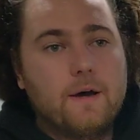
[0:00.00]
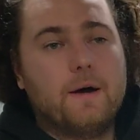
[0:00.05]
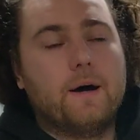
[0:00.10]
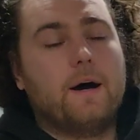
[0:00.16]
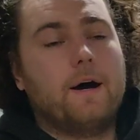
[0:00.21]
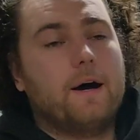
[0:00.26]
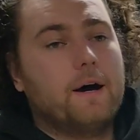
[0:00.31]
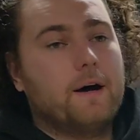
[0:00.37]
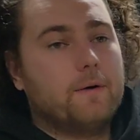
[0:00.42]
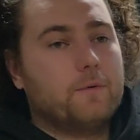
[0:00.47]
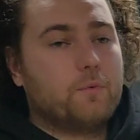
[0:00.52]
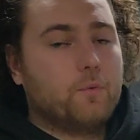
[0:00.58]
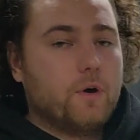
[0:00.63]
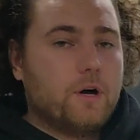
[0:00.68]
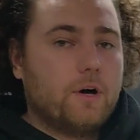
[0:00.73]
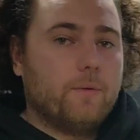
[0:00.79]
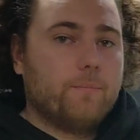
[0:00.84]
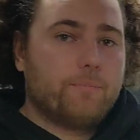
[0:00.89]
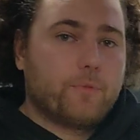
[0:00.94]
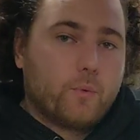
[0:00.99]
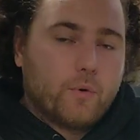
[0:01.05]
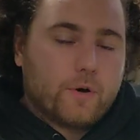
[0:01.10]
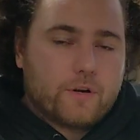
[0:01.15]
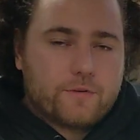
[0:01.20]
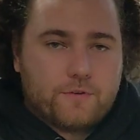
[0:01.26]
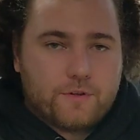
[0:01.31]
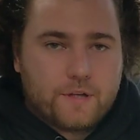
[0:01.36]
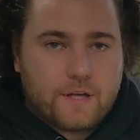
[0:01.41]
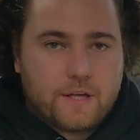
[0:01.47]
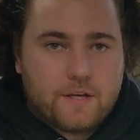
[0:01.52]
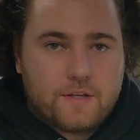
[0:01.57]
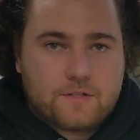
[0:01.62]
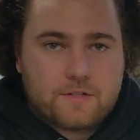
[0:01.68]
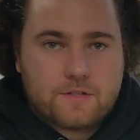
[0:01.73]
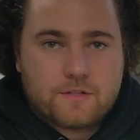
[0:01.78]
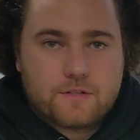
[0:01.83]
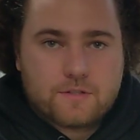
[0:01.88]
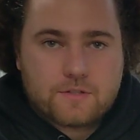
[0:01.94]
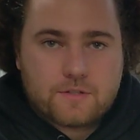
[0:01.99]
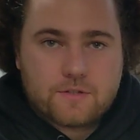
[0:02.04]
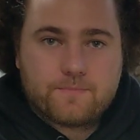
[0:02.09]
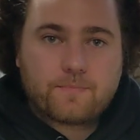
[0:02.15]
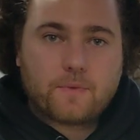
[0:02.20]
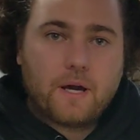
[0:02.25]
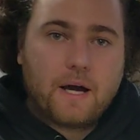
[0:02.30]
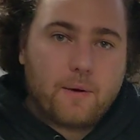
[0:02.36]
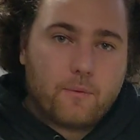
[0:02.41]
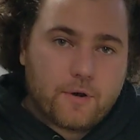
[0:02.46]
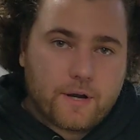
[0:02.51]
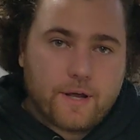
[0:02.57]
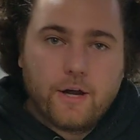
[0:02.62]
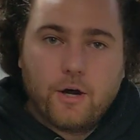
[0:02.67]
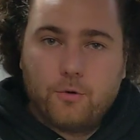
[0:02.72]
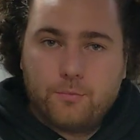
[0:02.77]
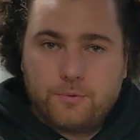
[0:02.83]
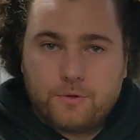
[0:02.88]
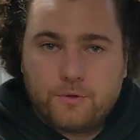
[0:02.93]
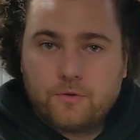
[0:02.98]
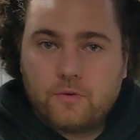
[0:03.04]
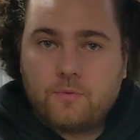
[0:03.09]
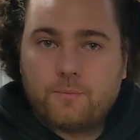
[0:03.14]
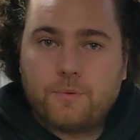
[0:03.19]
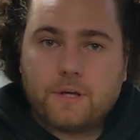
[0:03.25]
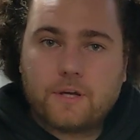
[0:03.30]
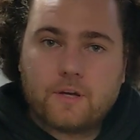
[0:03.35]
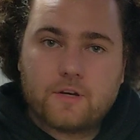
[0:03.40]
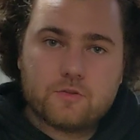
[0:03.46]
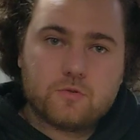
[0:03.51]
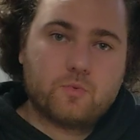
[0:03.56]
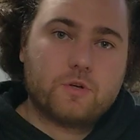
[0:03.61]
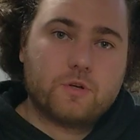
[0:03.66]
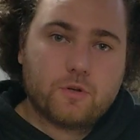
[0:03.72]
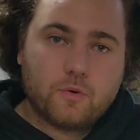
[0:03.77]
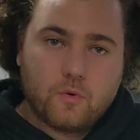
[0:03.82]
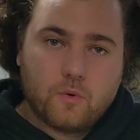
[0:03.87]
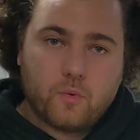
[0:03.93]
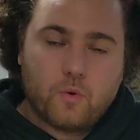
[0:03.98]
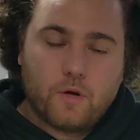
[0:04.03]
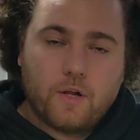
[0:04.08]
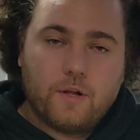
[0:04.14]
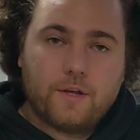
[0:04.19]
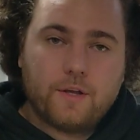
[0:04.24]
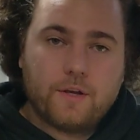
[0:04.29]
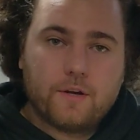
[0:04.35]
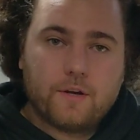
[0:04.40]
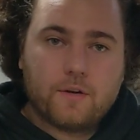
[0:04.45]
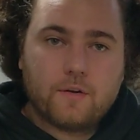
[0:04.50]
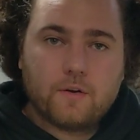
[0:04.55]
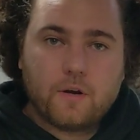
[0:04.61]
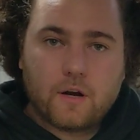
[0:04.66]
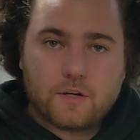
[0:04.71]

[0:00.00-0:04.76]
Well, whatever the case is, I want to help you because we're doing well here.